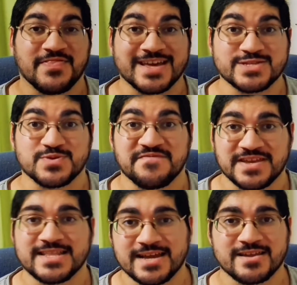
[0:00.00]
That's what
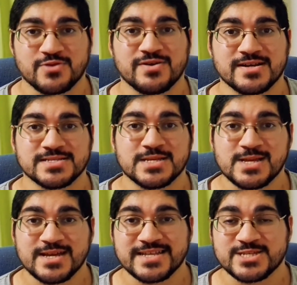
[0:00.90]
VTach
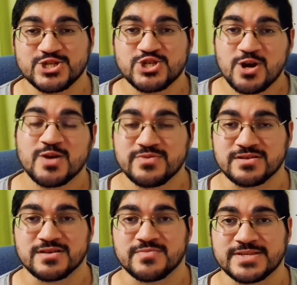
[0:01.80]
requires. It's a
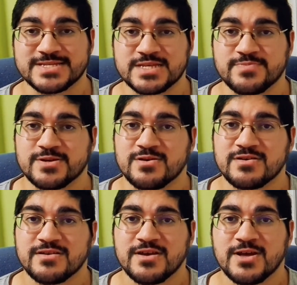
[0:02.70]
shockable rhythm in CPR.
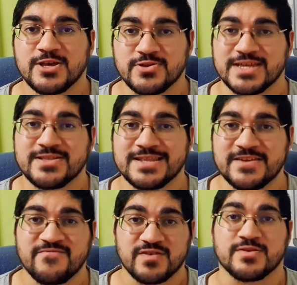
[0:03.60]
You need to
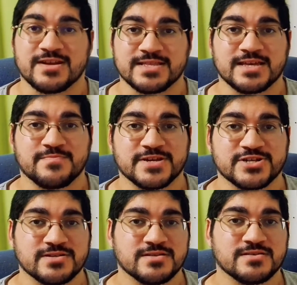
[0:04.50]
defibrillate that
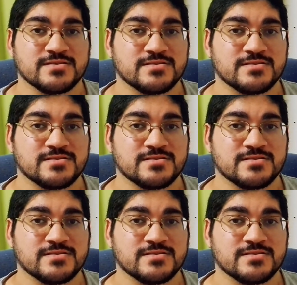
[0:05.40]
patient.